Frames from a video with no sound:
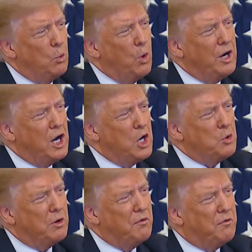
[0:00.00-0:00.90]

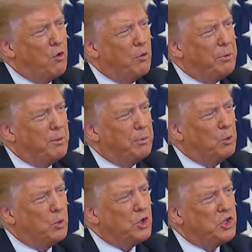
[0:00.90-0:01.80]
104
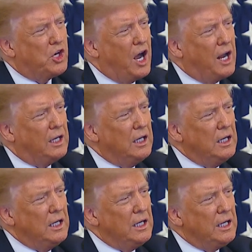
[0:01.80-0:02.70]
people were shot
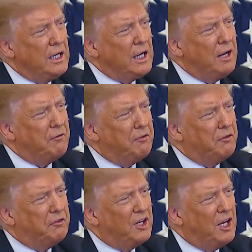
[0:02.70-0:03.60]
and
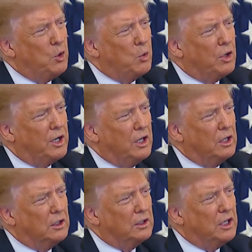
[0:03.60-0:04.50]
15 were
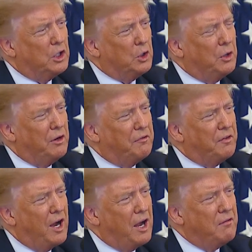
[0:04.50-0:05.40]
killed, including
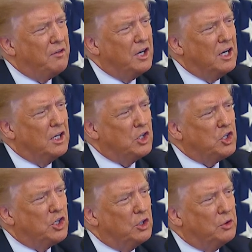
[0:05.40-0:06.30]
five young
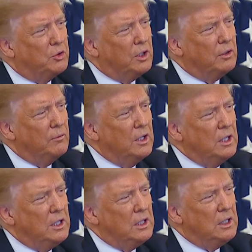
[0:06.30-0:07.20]
children
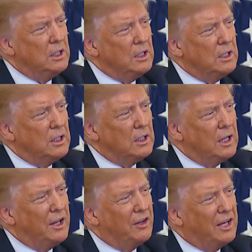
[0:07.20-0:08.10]

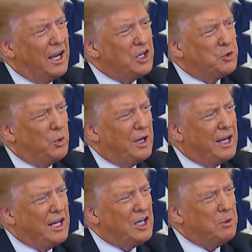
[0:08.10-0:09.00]
and the last
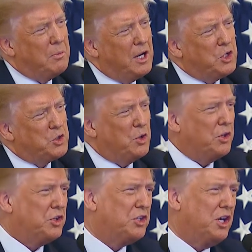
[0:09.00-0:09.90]
weekend in May
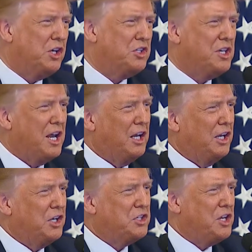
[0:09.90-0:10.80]
saw the city's
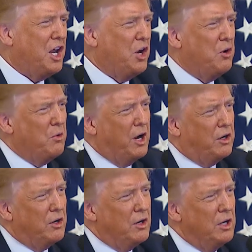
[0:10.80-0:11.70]
deadliest day on
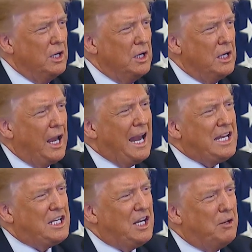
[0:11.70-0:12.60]
record
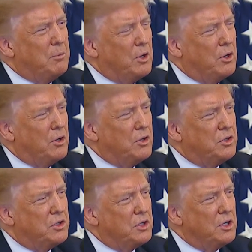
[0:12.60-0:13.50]
18
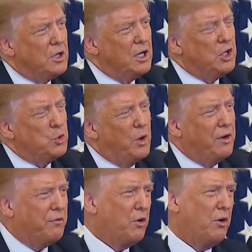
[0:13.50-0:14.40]
murders in
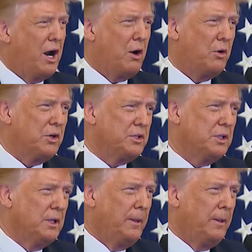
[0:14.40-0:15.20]
24 hours.